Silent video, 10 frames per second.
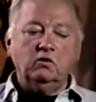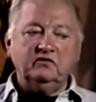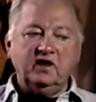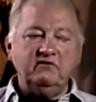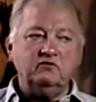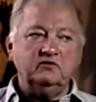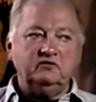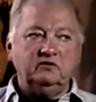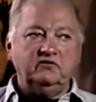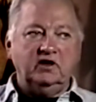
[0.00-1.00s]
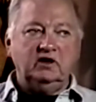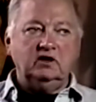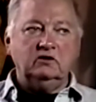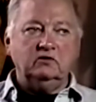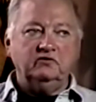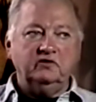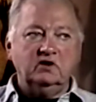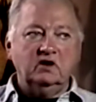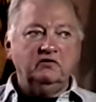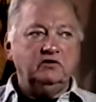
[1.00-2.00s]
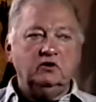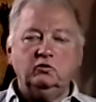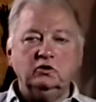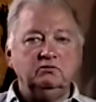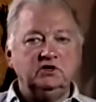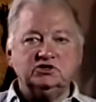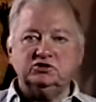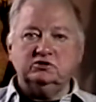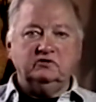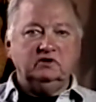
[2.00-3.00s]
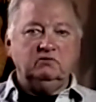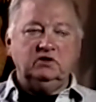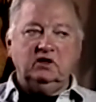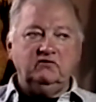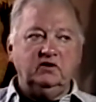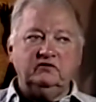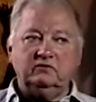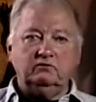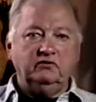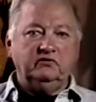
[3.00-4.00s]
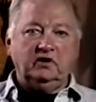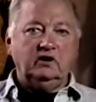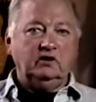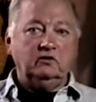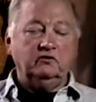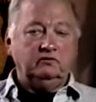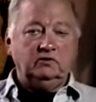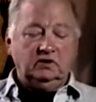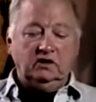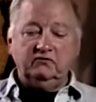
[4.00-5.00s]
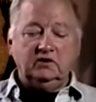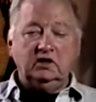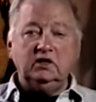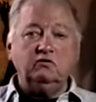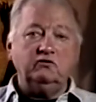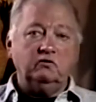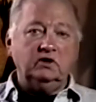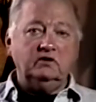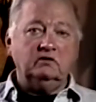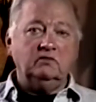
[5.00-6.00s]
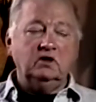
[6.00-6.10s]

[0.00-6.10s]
Whereas I've always sort of had heroes that are real mixtures. I mean, I've had some bizarre heroes in my life, and Eddie was one of them.